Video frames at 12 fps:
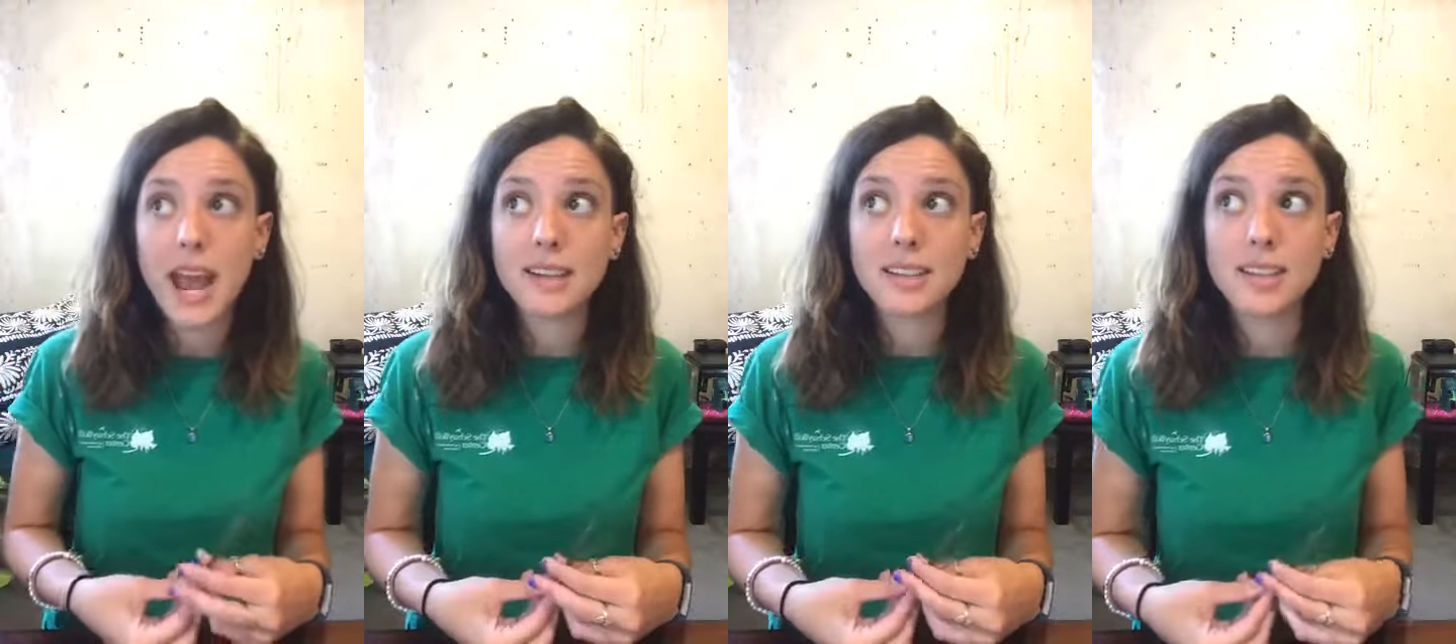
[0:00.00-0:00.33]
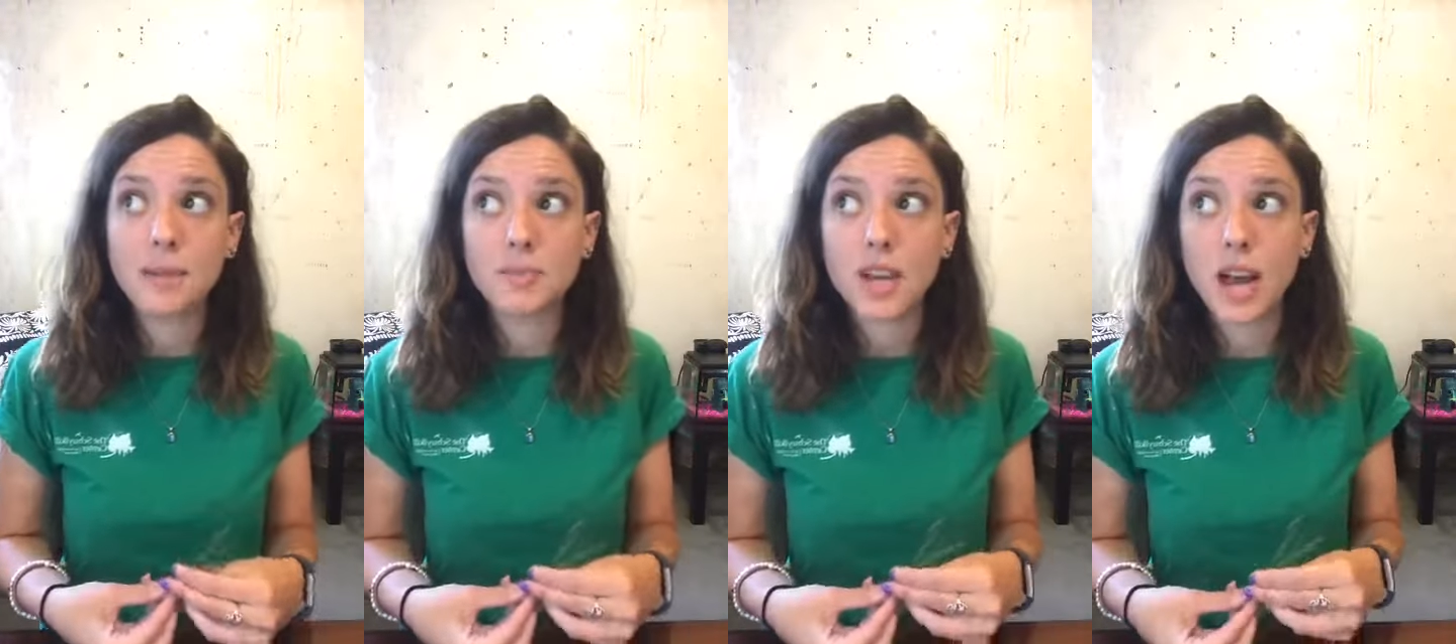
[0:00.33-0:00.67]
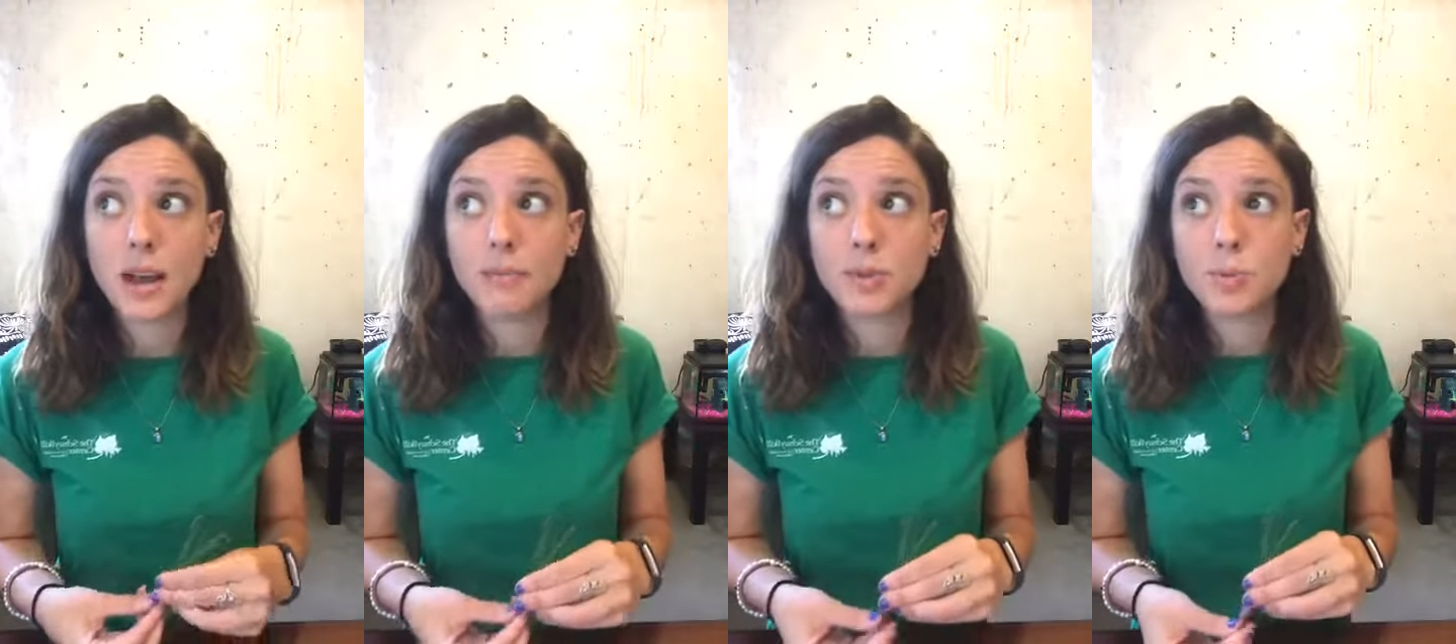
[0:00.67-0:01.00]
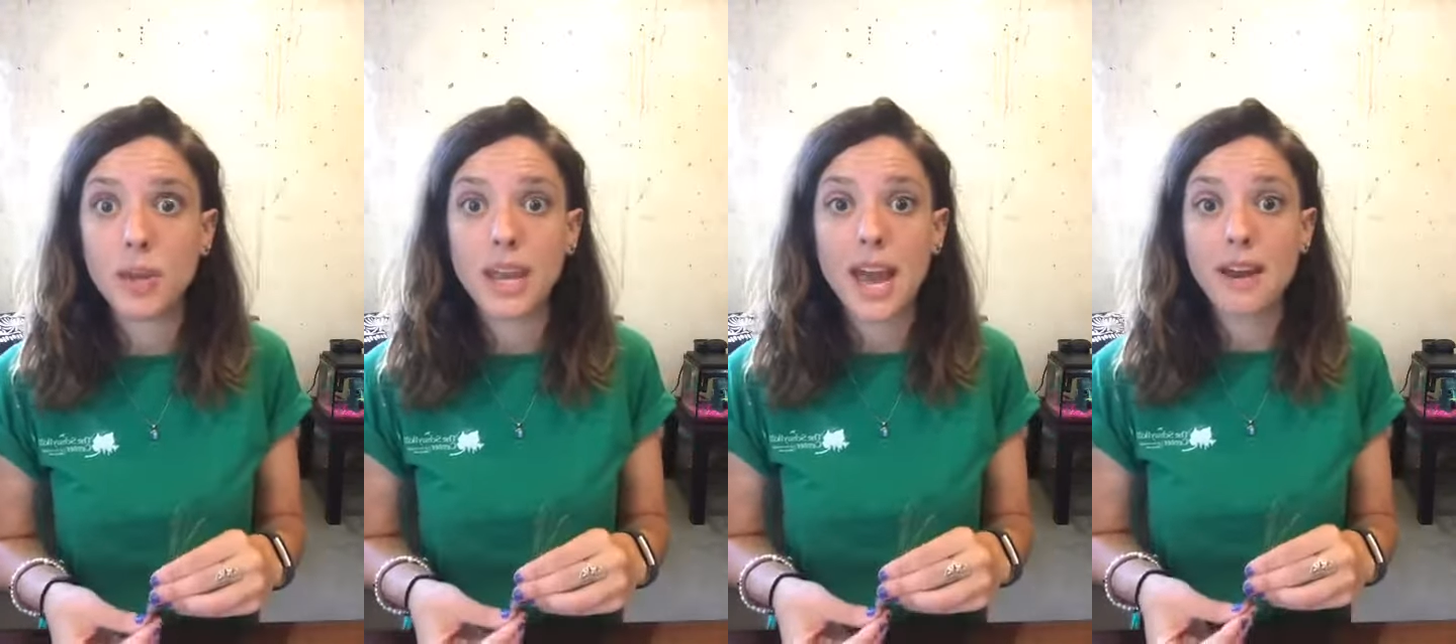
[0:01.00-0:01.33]
and sometimes
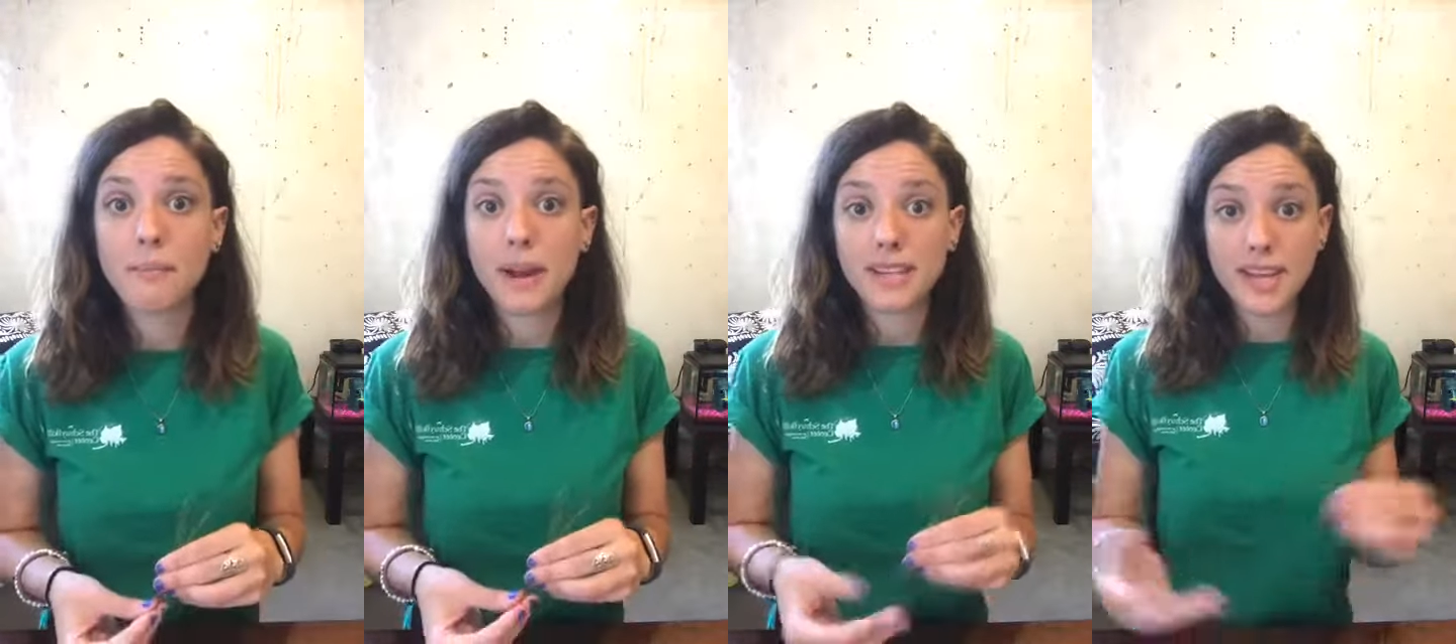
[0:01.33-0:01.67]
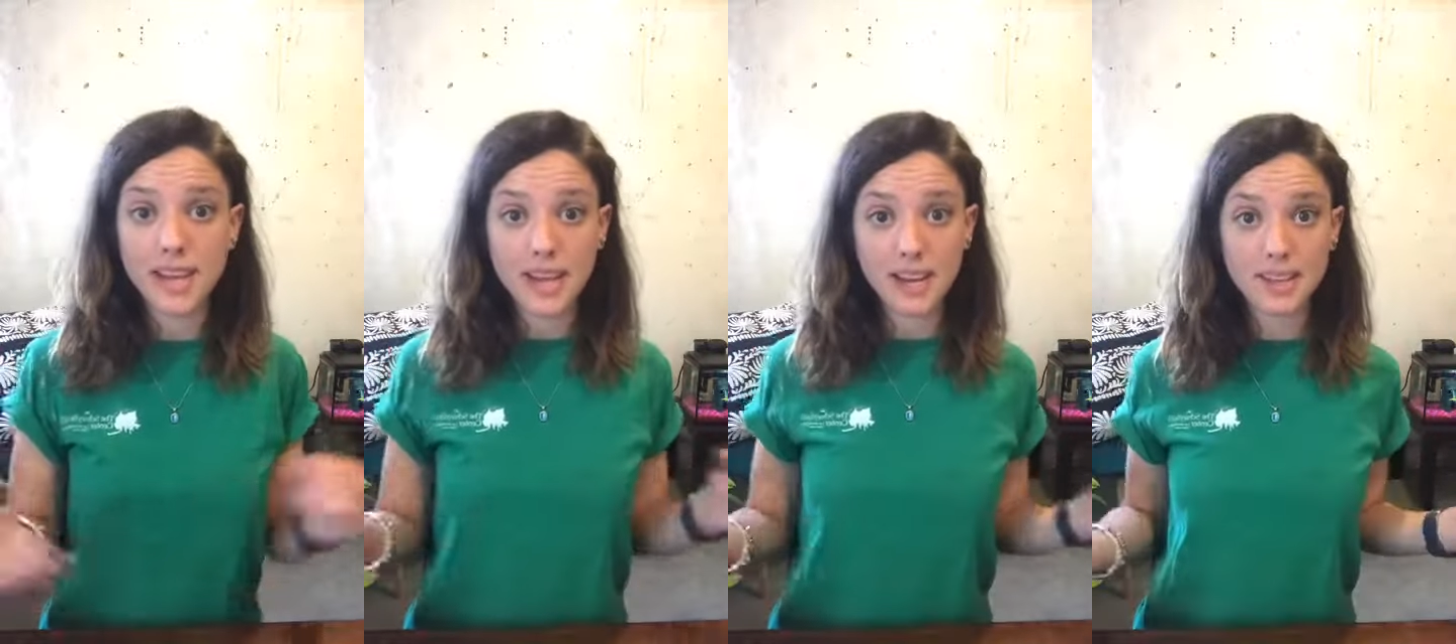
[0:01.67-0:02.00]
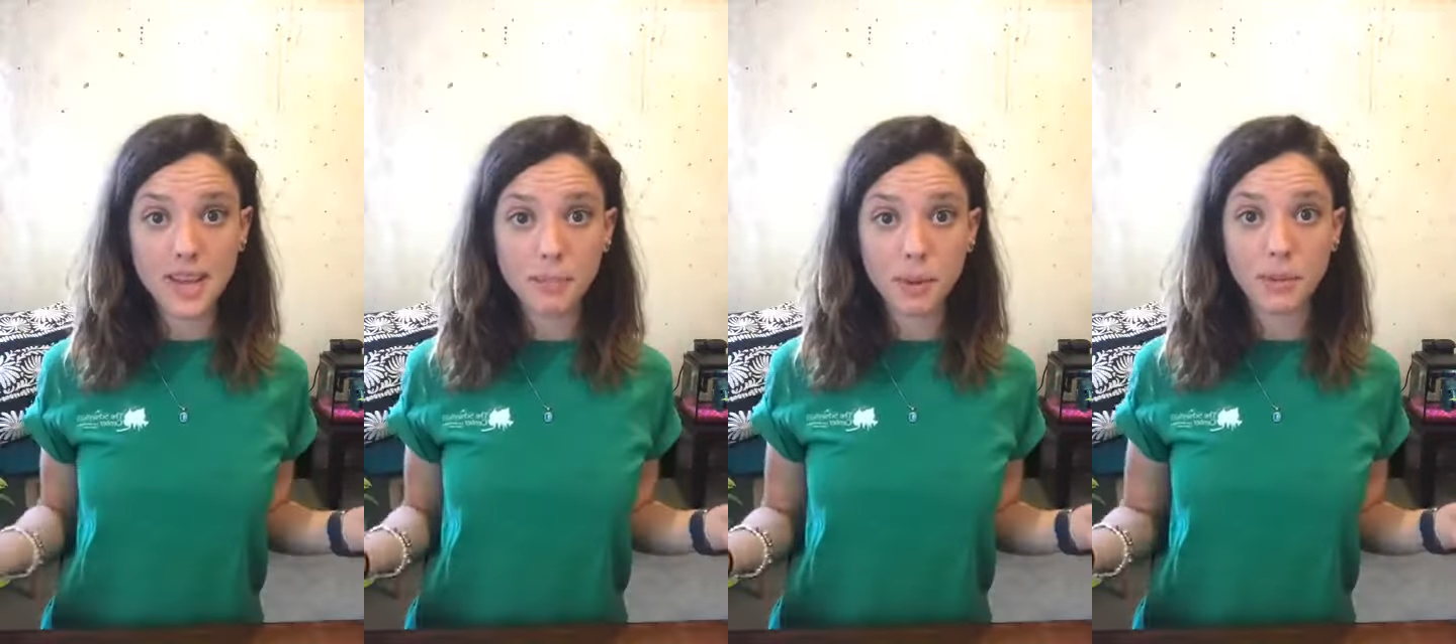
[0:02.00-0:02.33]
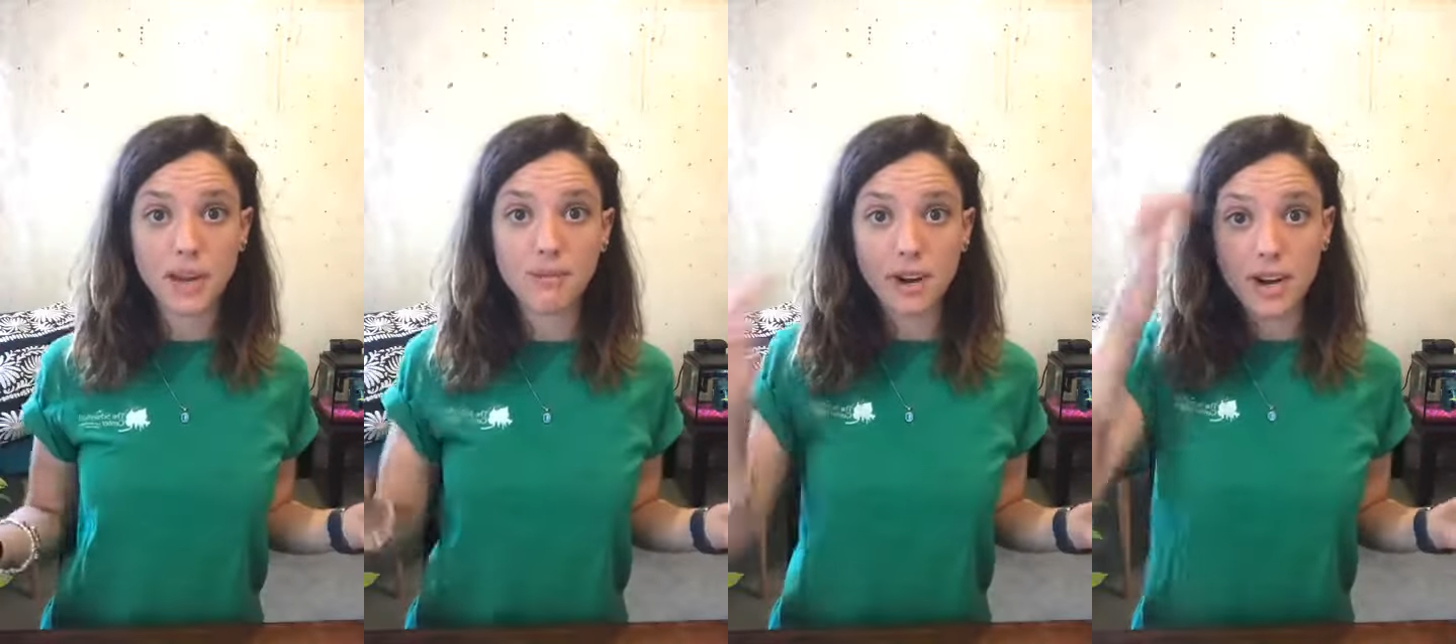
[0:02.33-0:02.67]
we get it by taking a
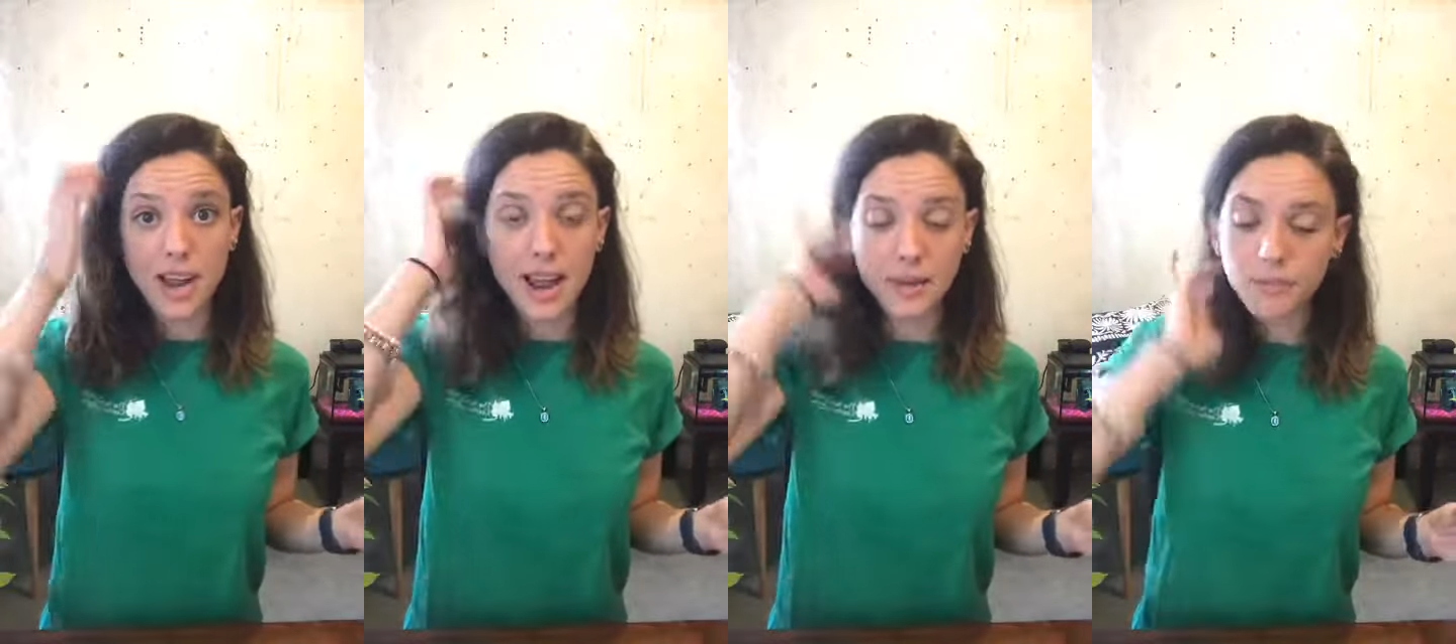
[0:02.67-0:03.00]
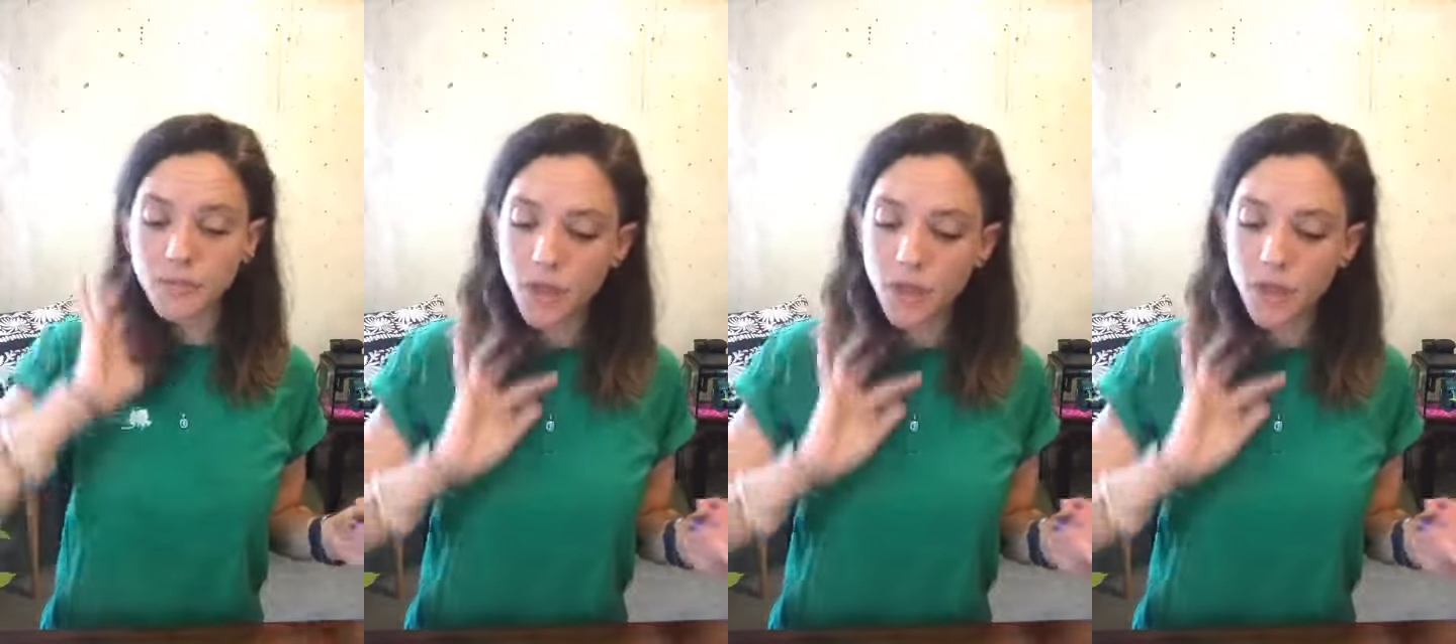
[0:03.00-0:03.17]
supplement every day.